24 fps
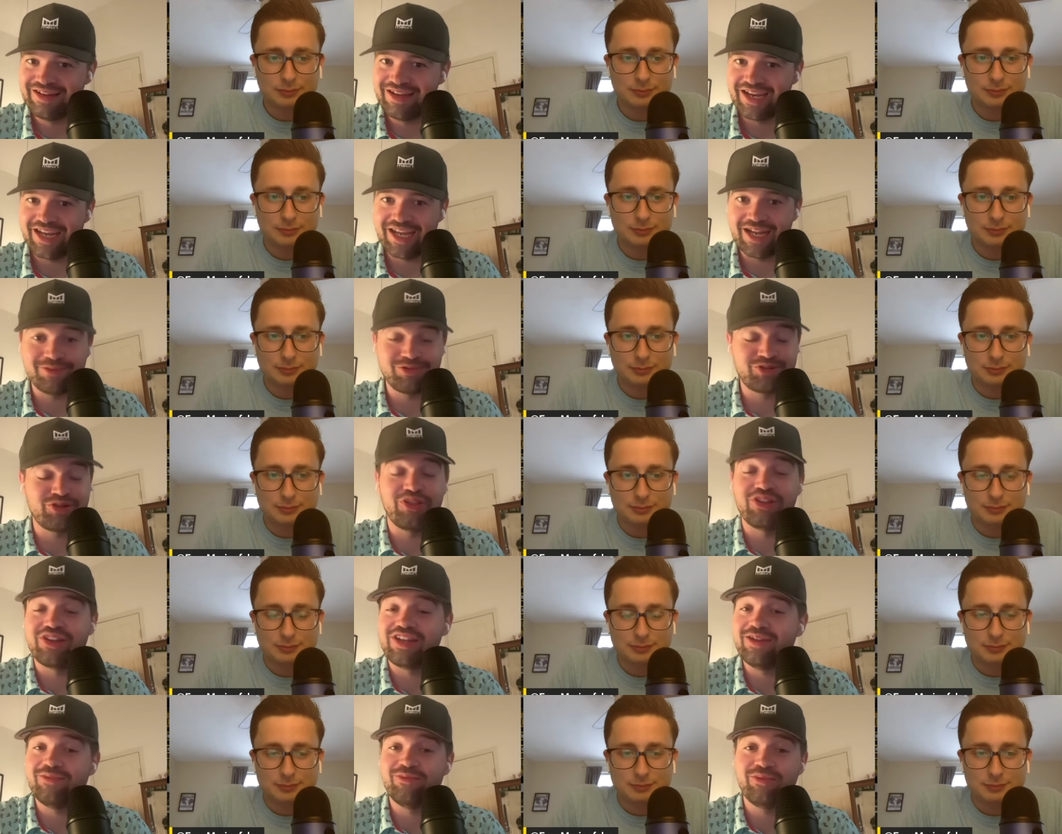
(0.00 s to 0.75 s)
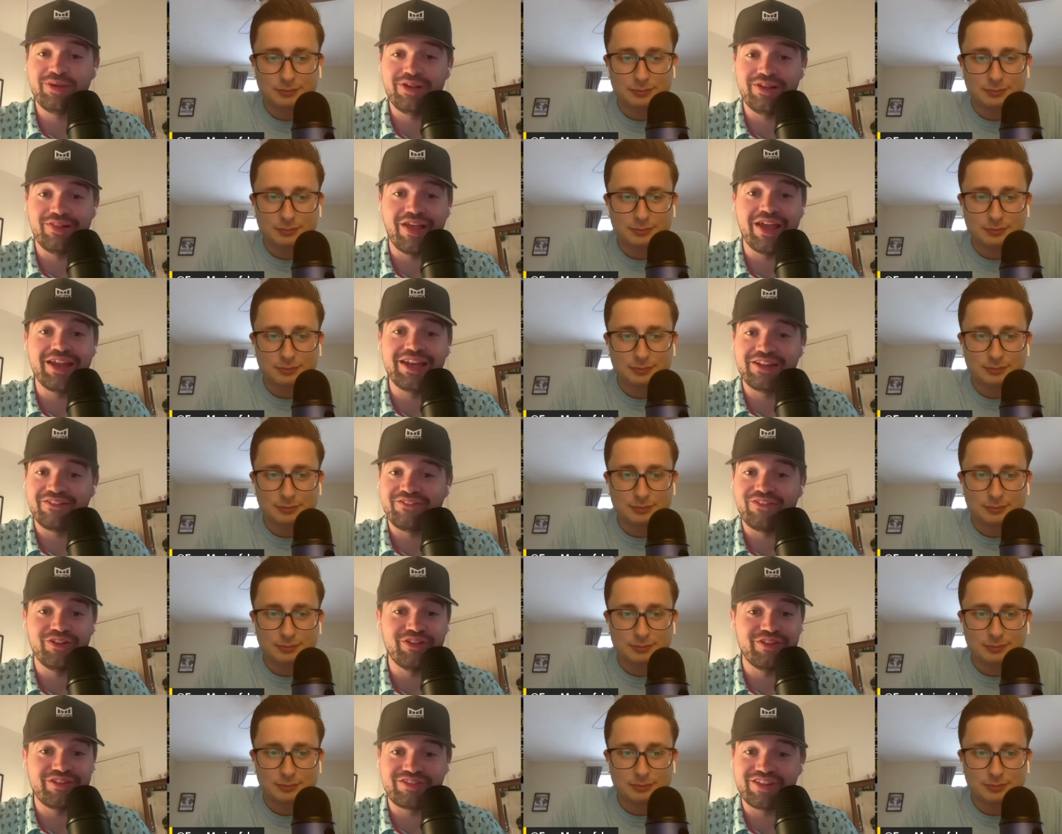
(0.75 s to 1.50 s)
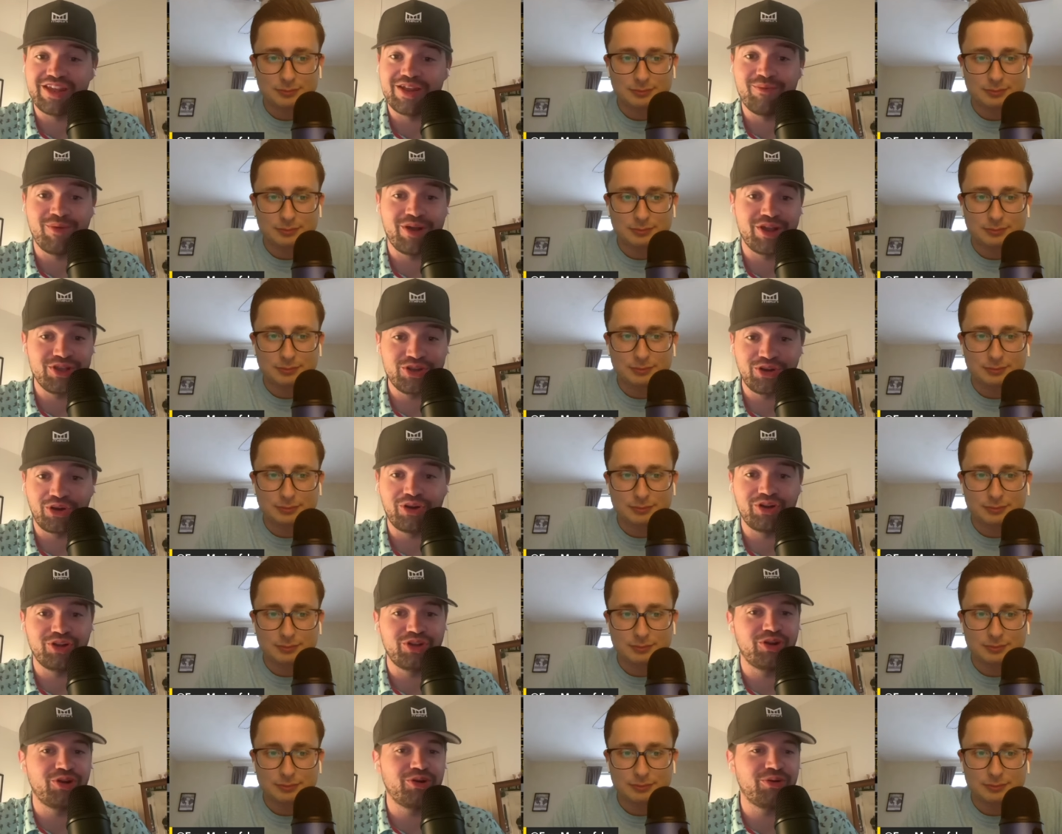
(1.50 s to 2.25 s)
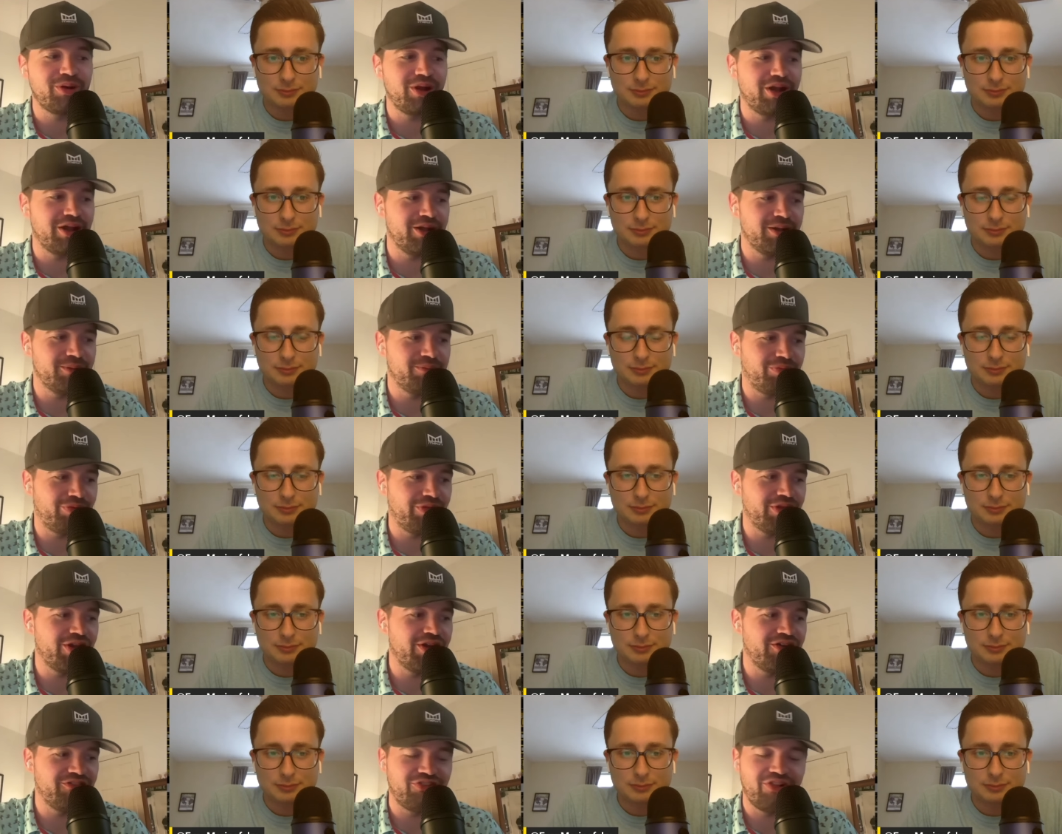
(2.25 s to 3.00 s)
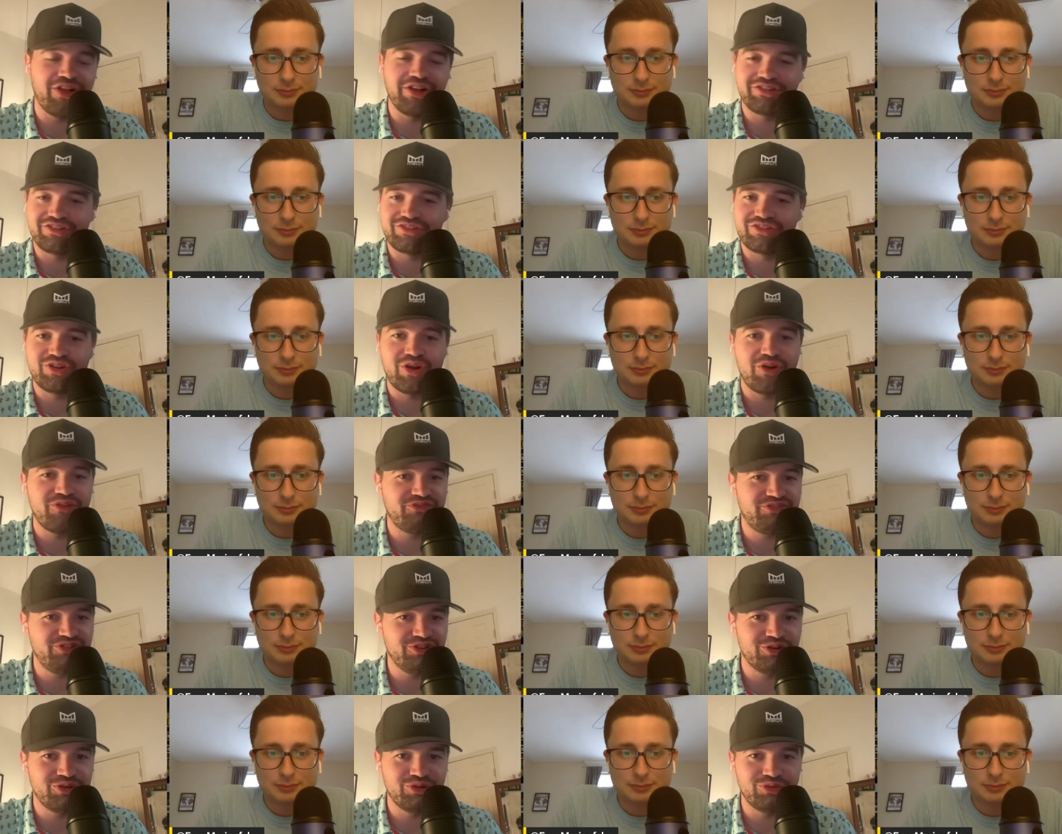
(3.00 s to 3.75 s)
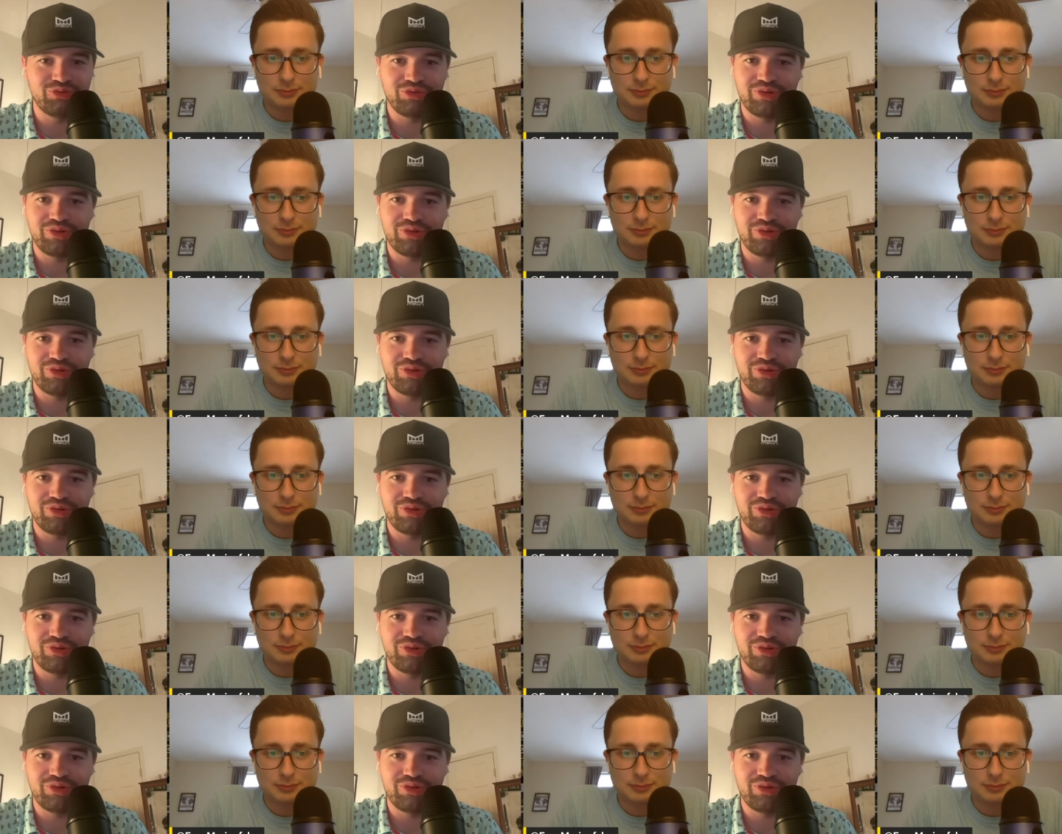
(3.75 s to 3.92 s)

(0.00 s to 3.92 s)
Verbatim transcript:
Speaker 1: and I'm sure the Tampa Bay Lightning feel the same way. Your your uh, playoff losses don't feel